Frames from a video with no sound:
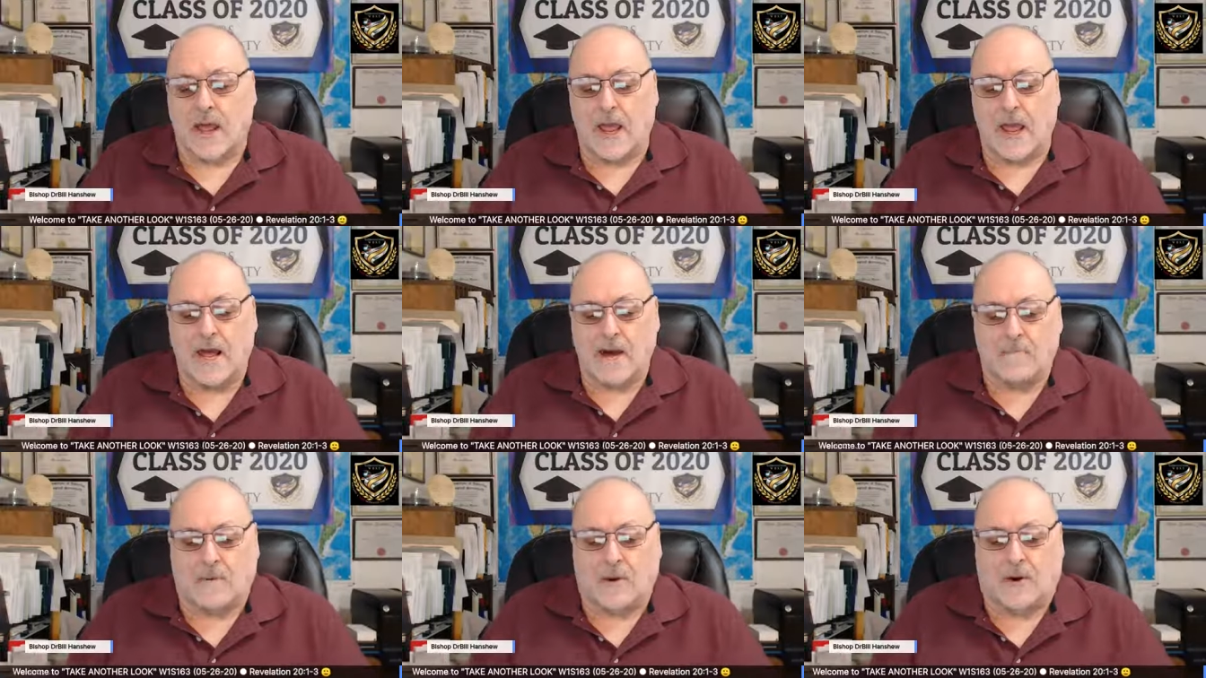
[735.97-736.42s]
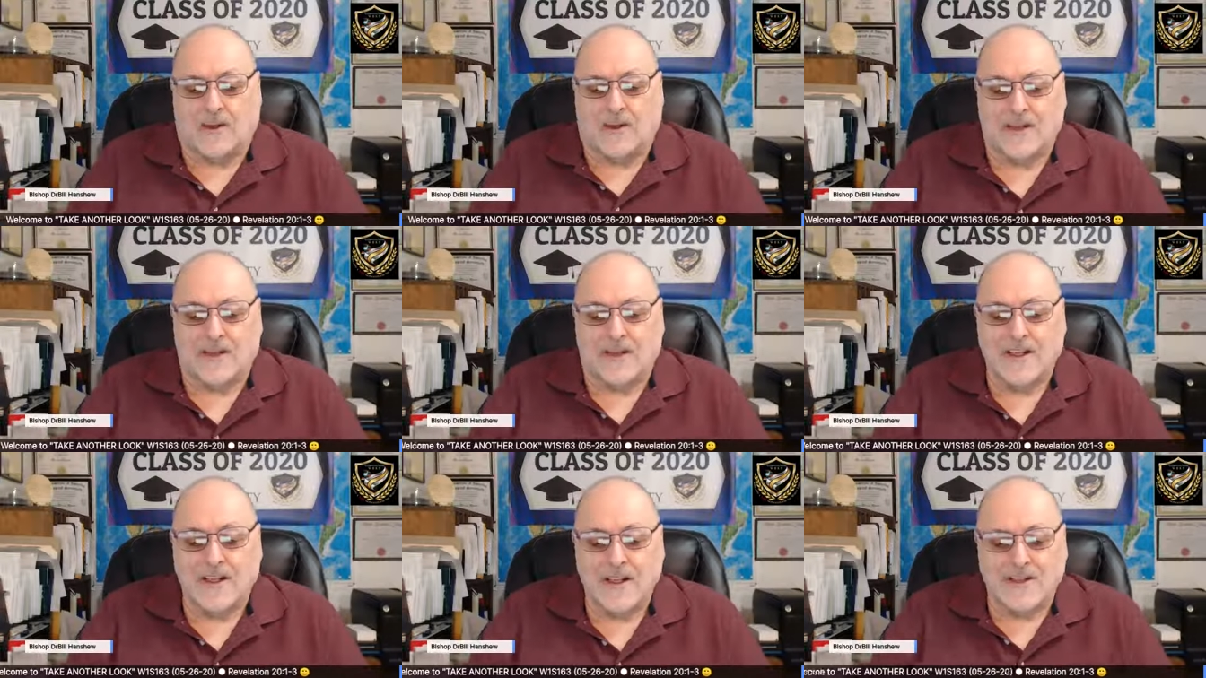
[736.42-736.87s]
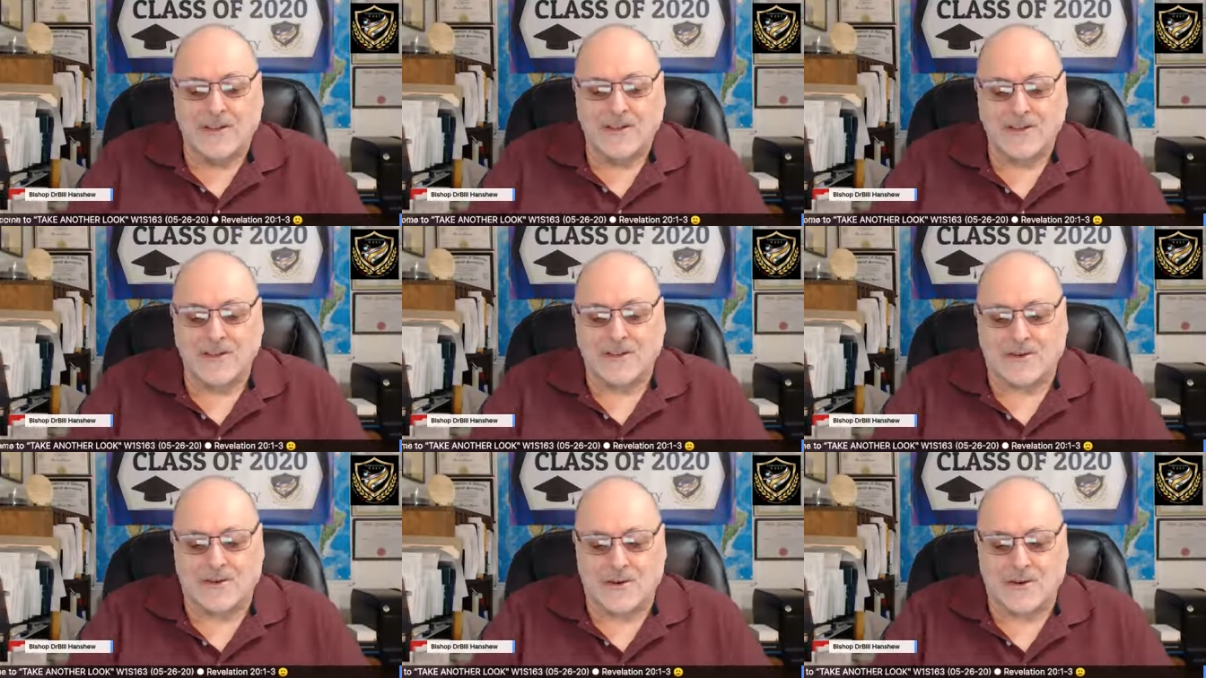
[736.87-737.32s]
apple
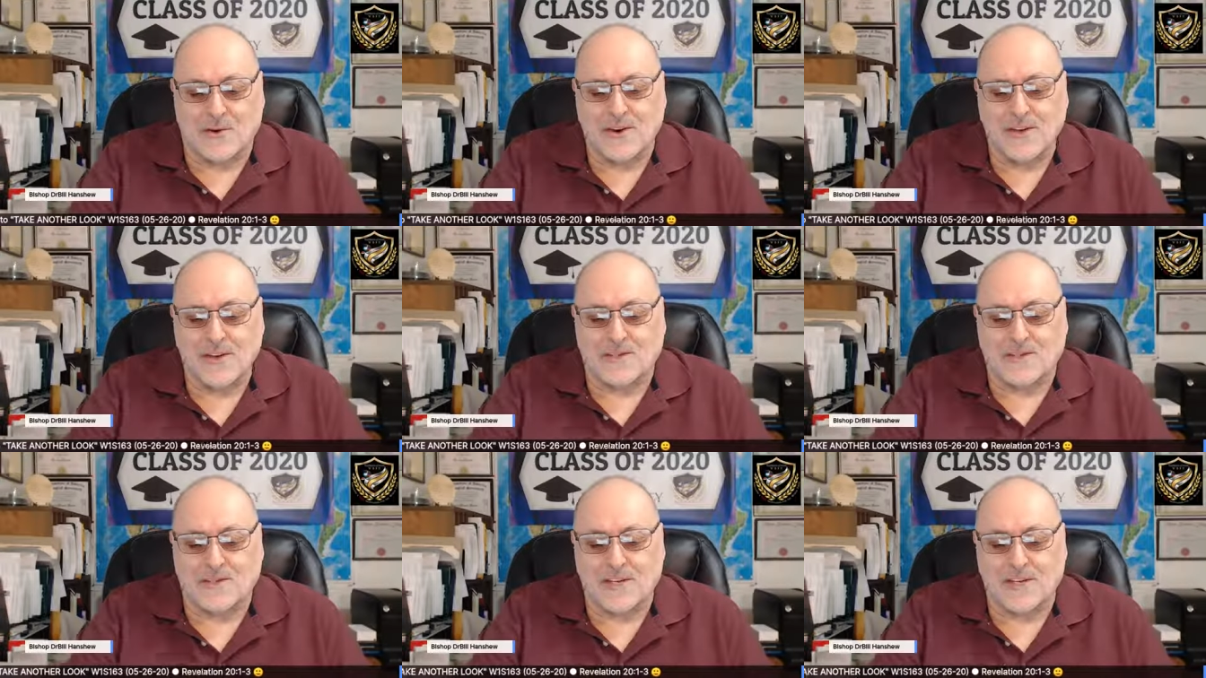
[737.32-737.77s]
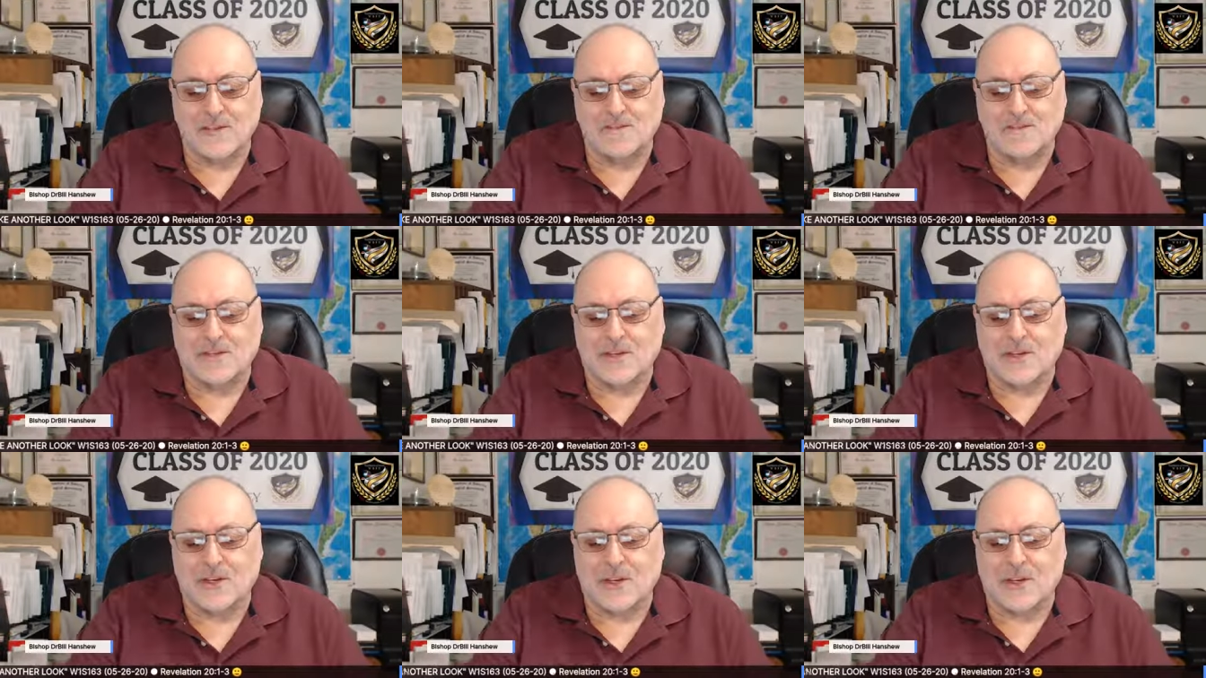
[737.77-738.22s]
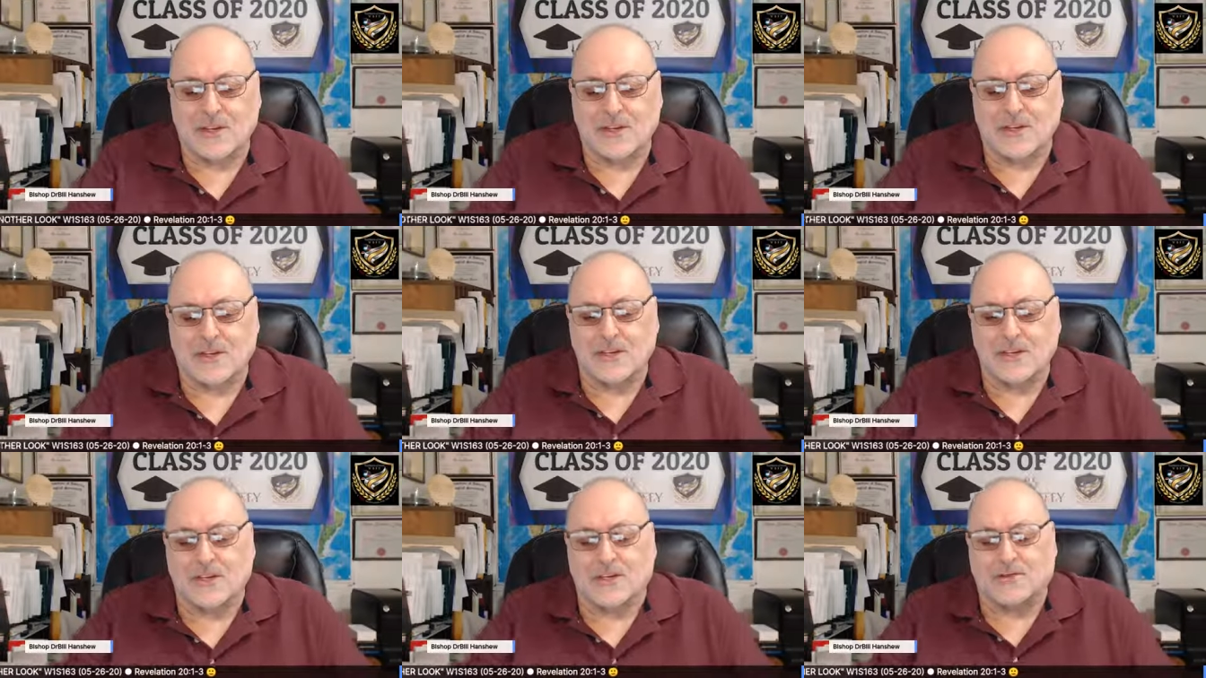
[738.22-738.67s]
the story seems to
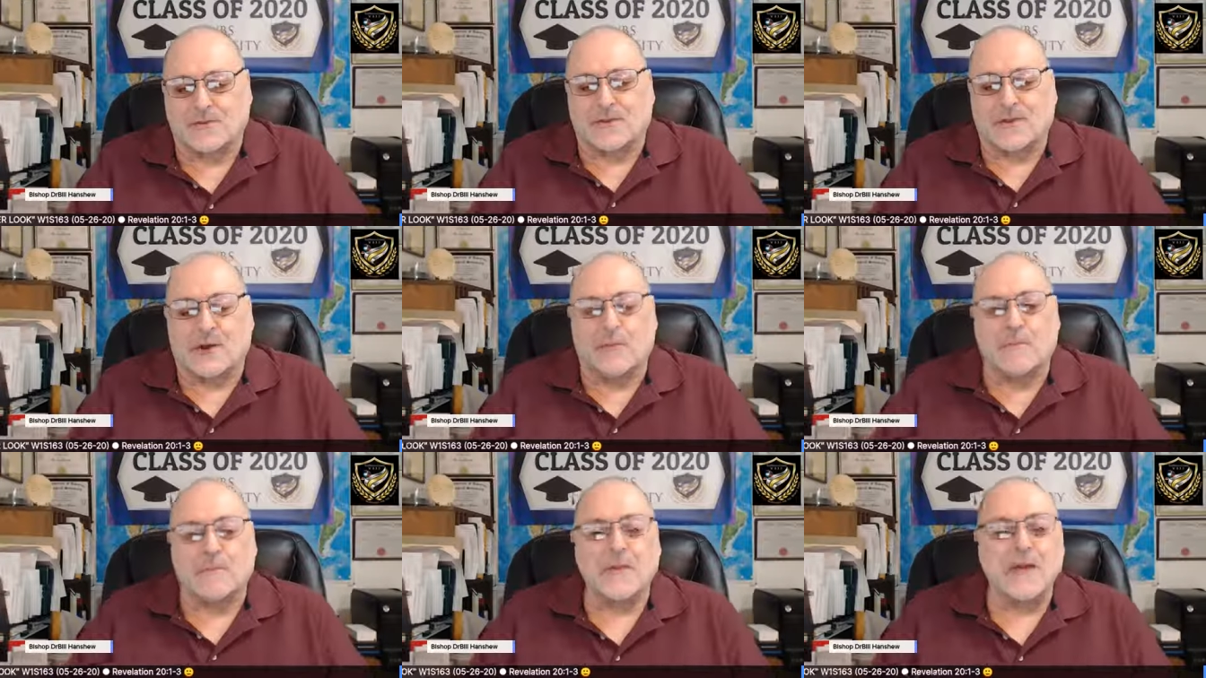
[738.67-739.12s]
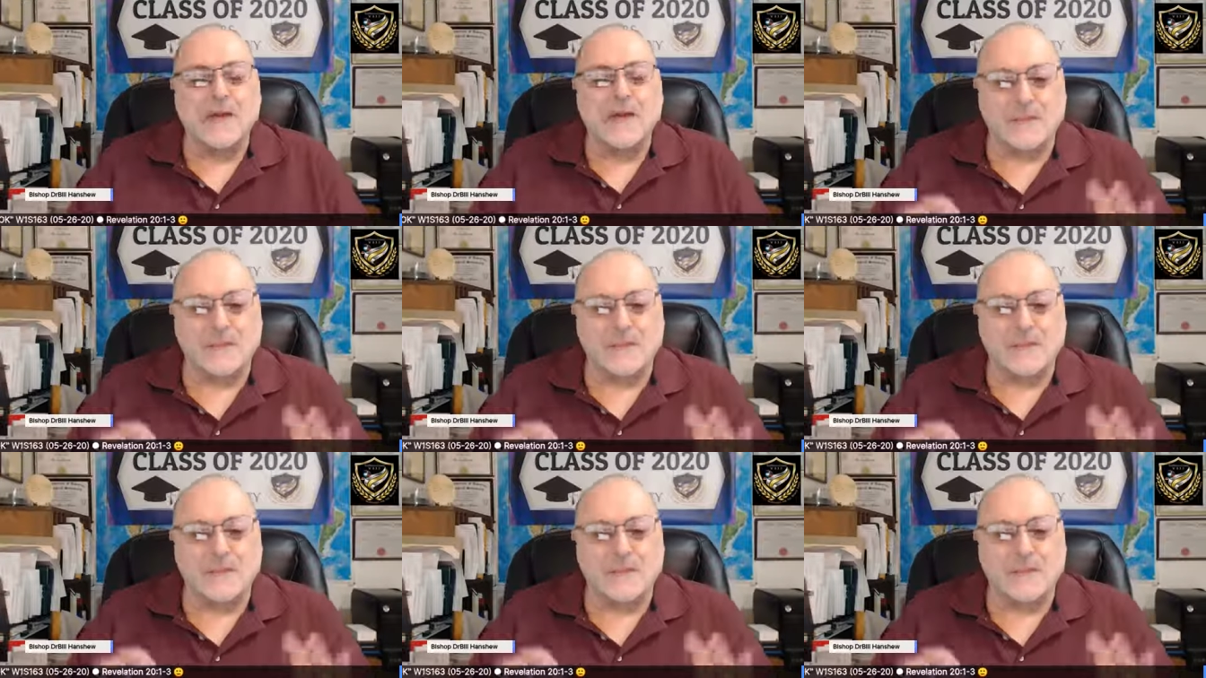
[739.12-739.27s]
illustrate so